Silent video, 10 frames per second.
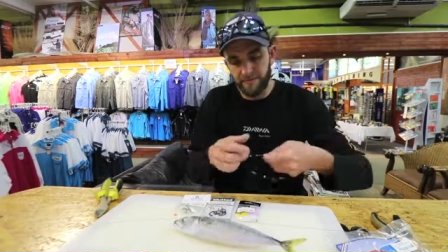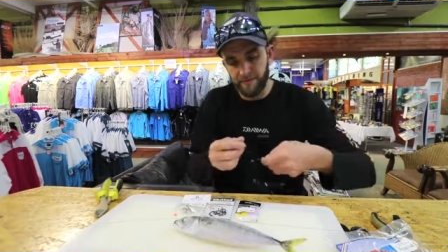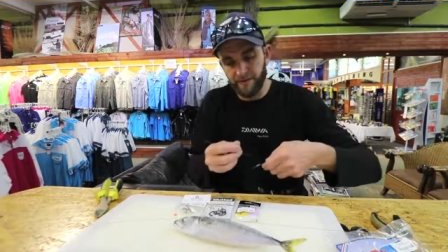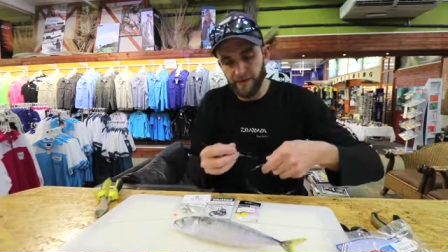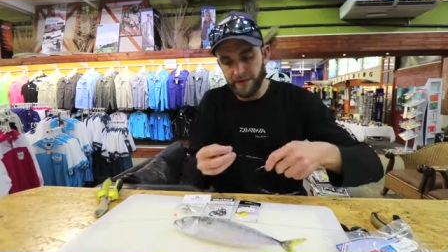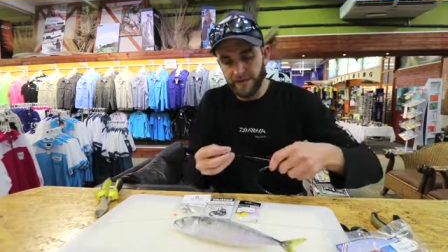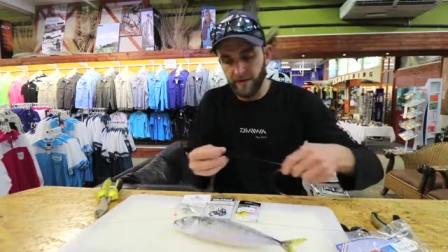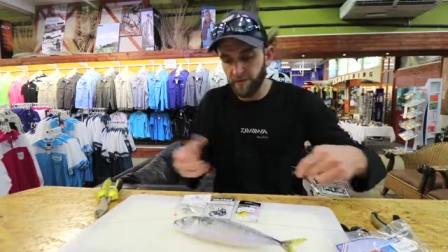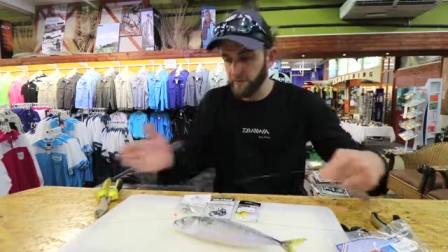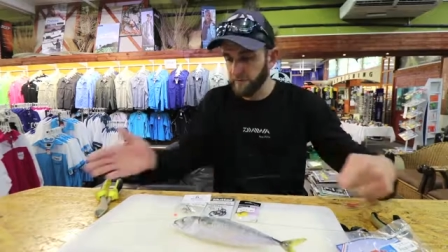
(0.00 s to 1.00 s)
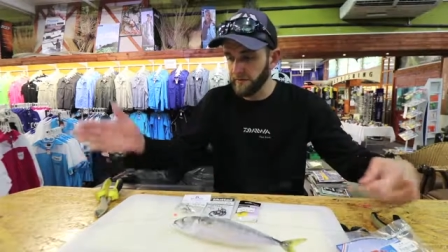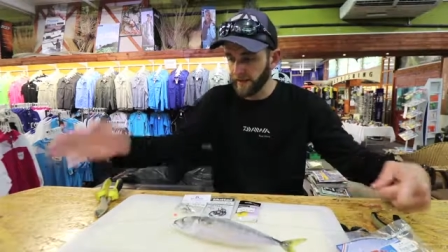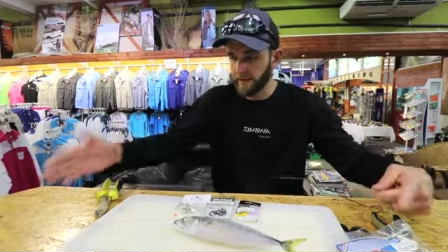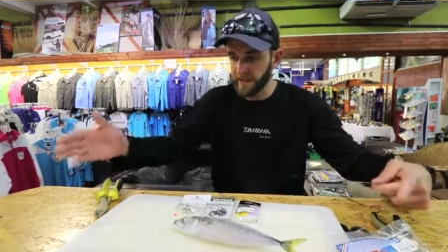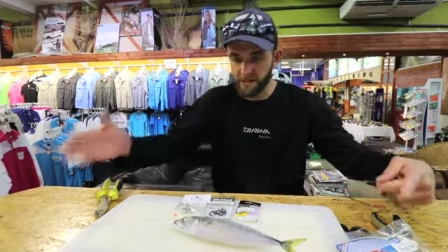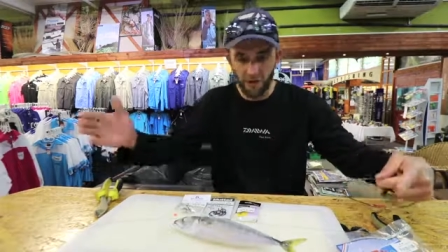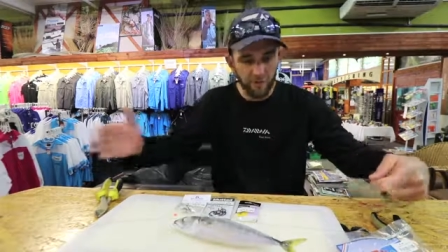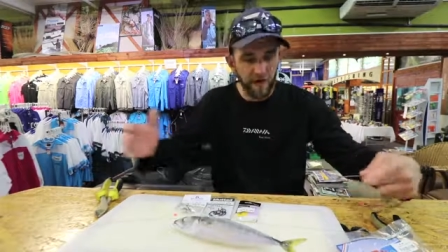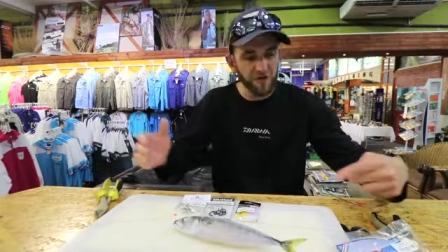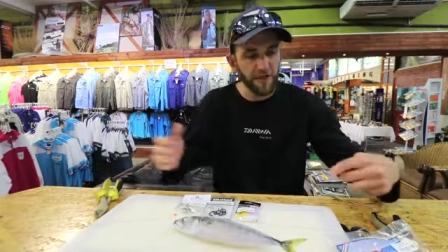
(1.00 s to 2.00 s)
it's faster if you cut a
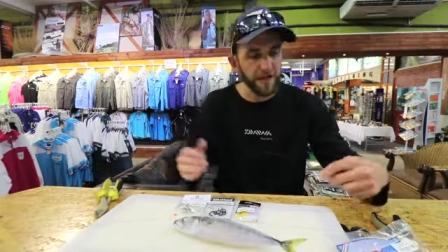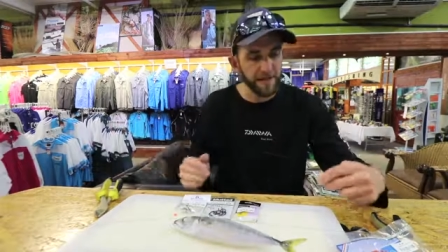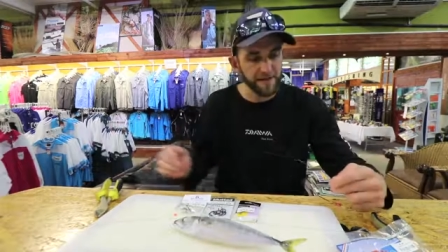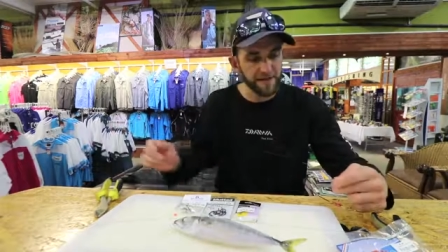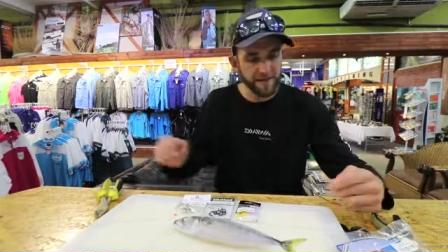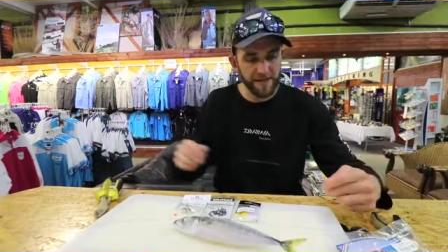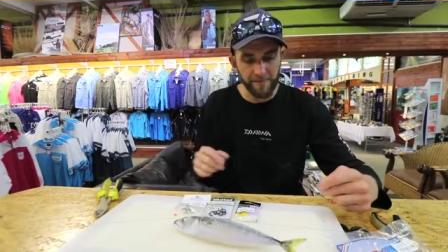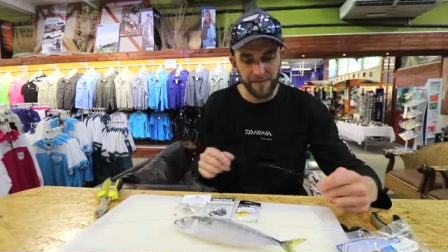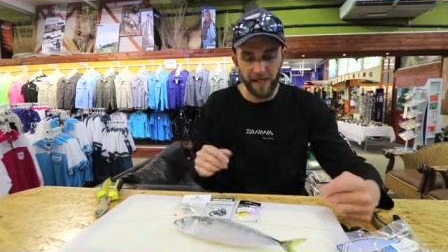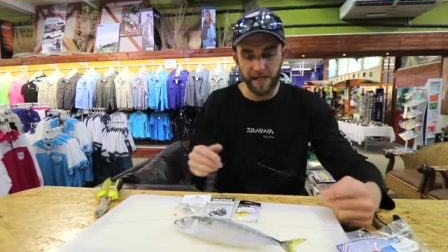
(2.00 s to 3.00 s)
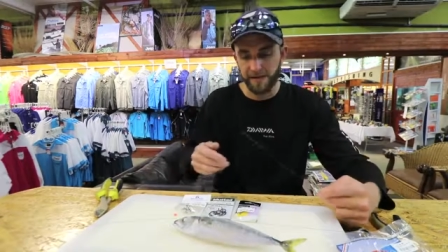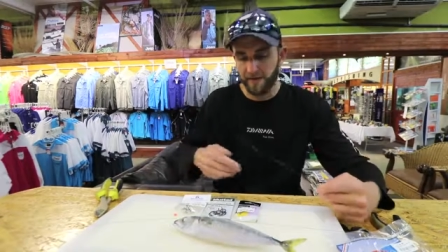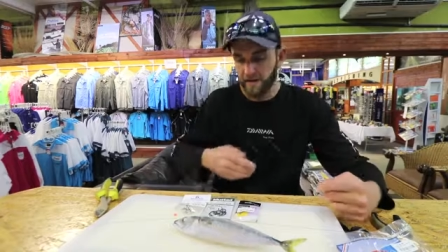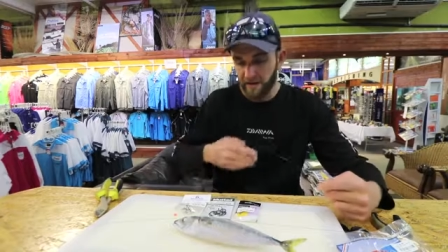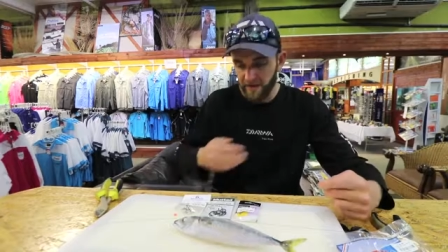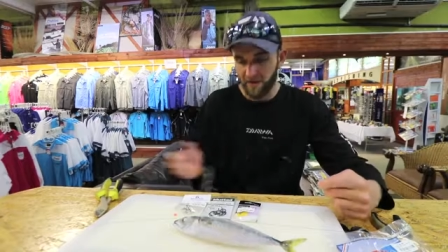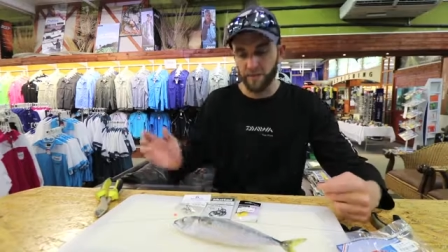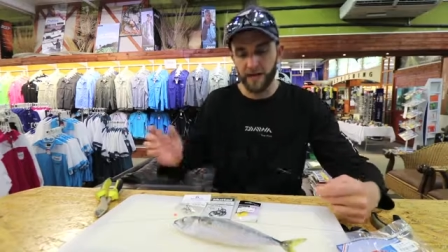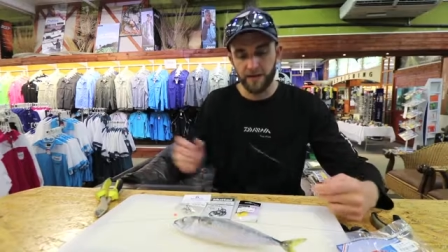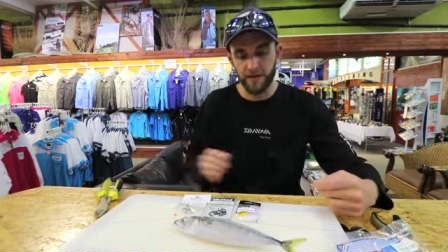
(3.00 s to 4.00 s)
whole bunch of lengths the same size and then
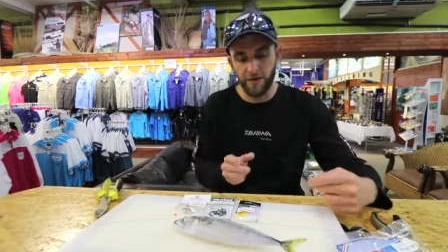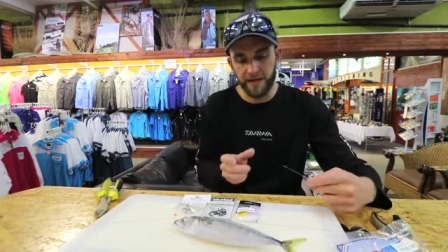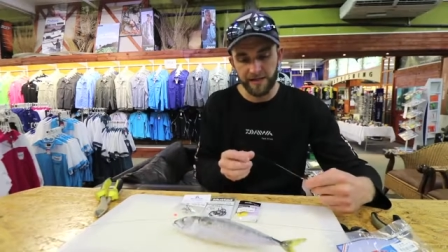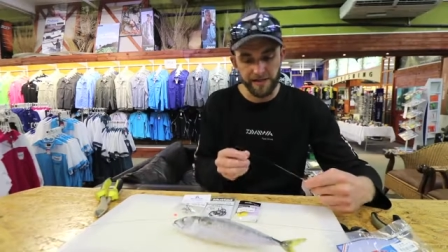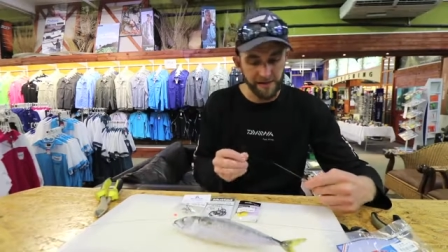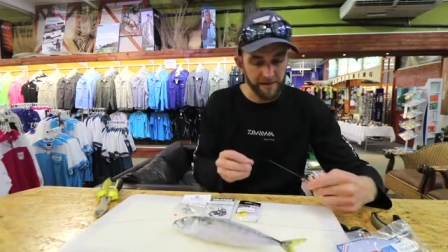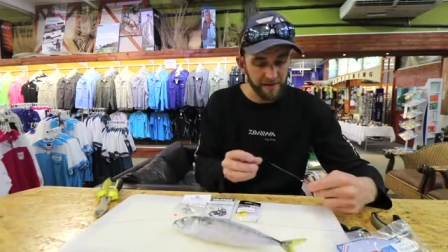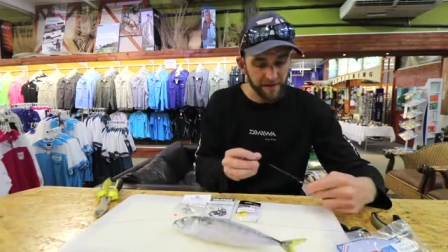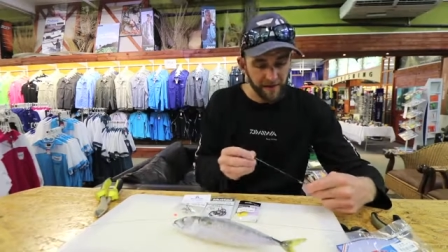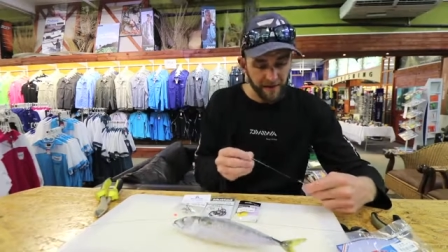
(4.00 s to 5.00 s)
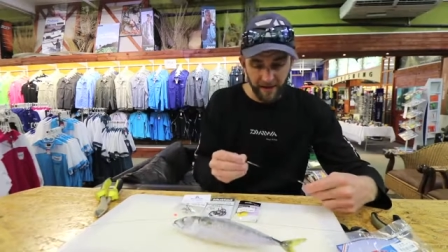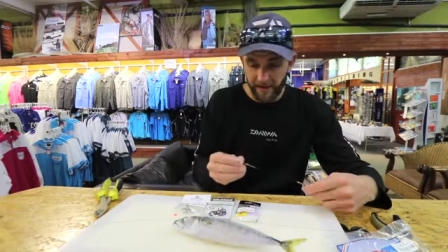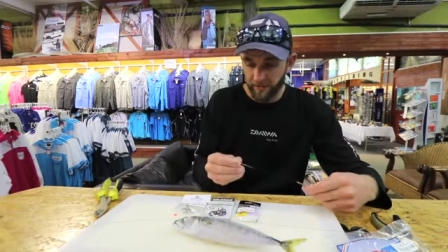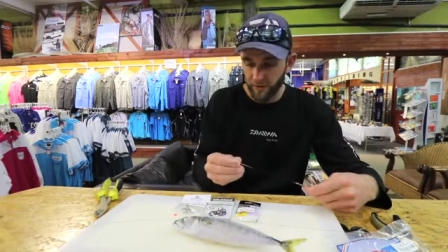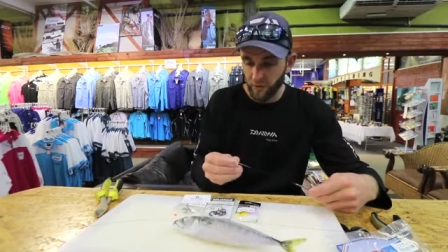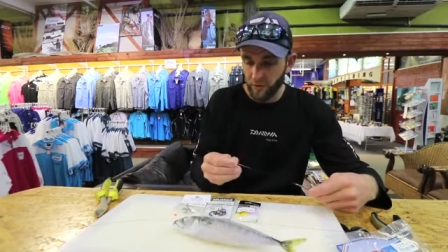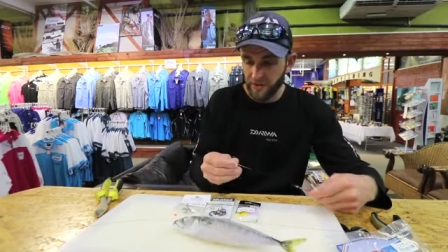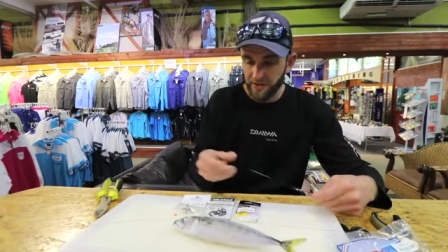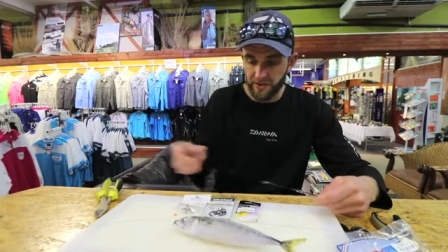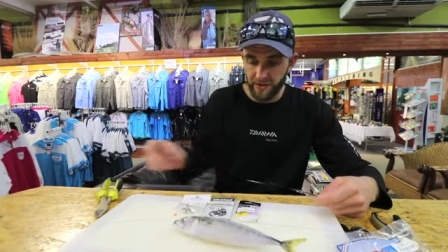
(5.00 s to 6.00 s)
you make the traces um,
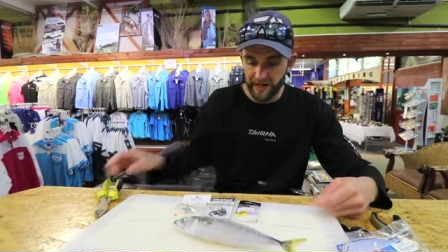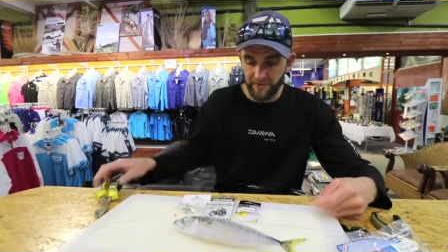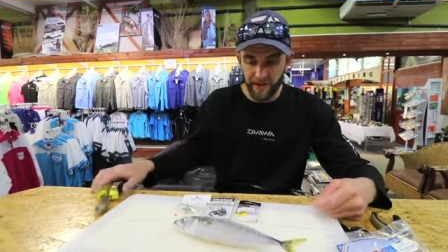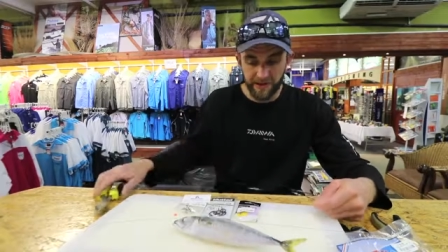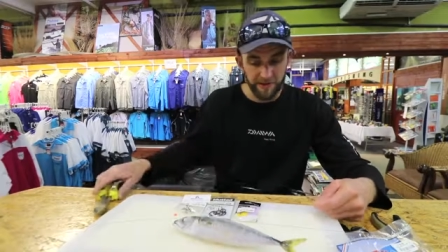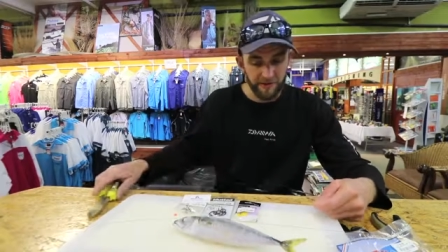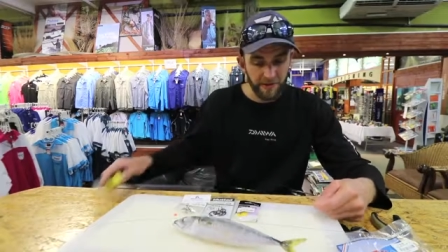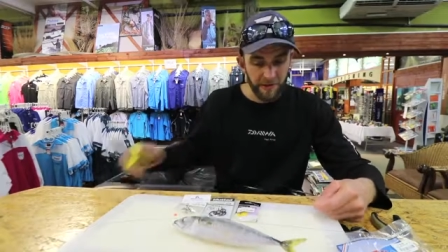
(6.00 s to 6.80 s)
according to your live bait.